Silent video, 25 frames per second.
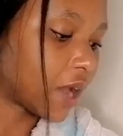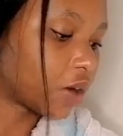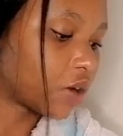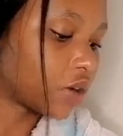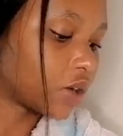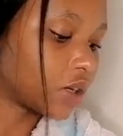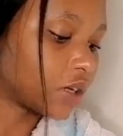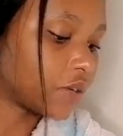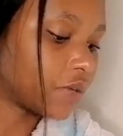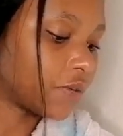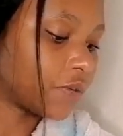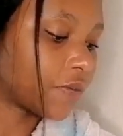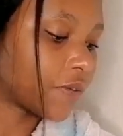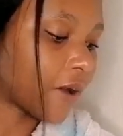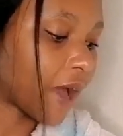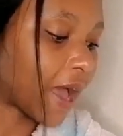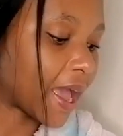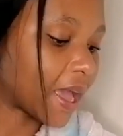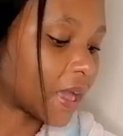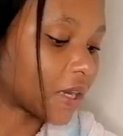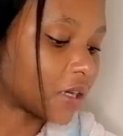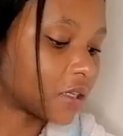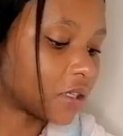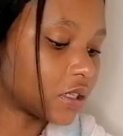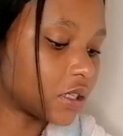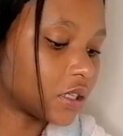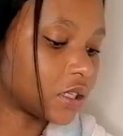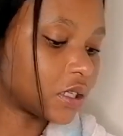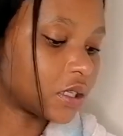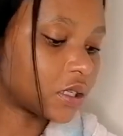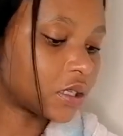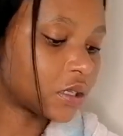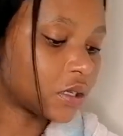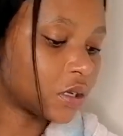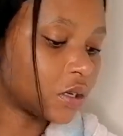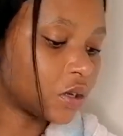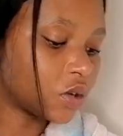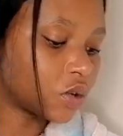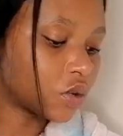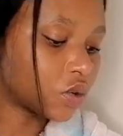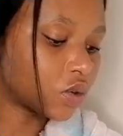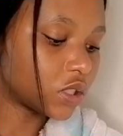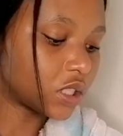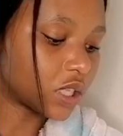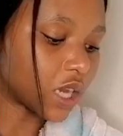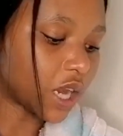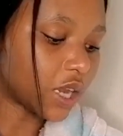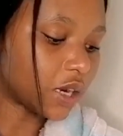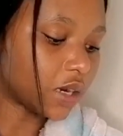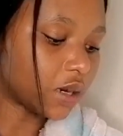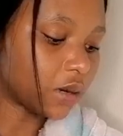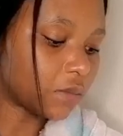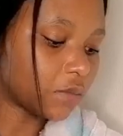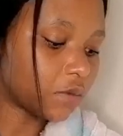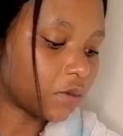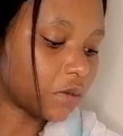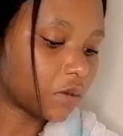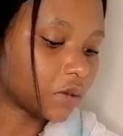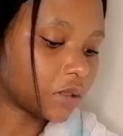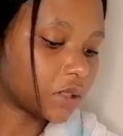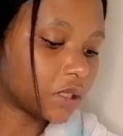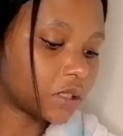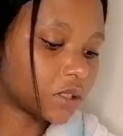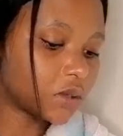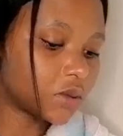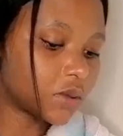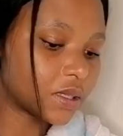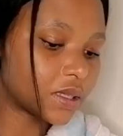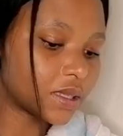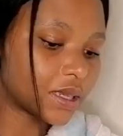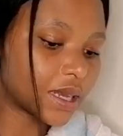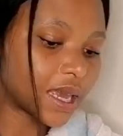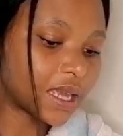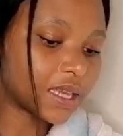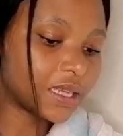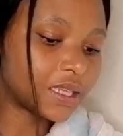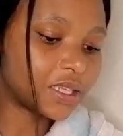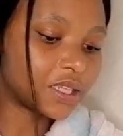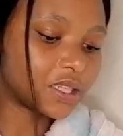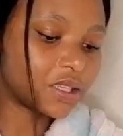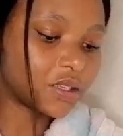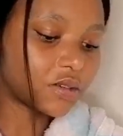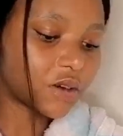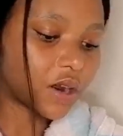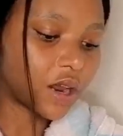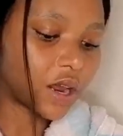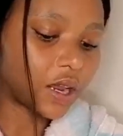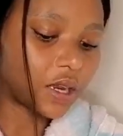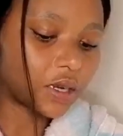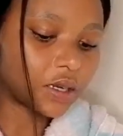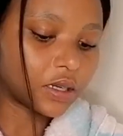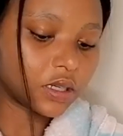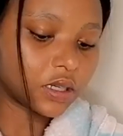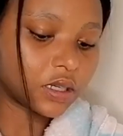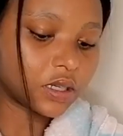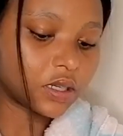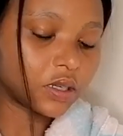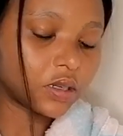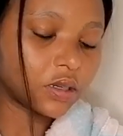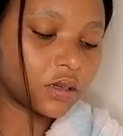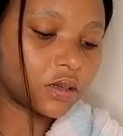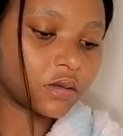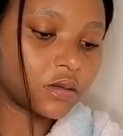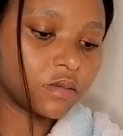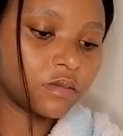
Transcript: I couldn't find Go China Mall. This was 90 rand.